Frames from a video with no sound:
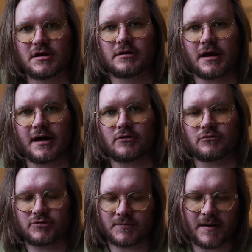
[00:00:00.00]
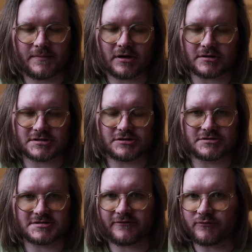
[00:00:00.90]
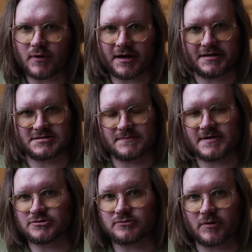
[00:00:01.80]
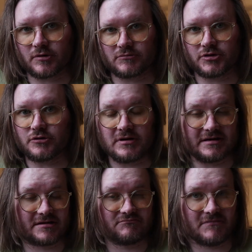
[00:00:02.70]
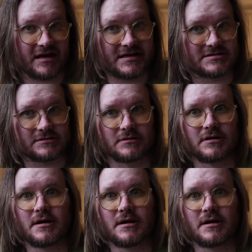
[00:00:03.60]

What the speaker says: Now, you might be asking yourself, why is a metal block unique? It isn't,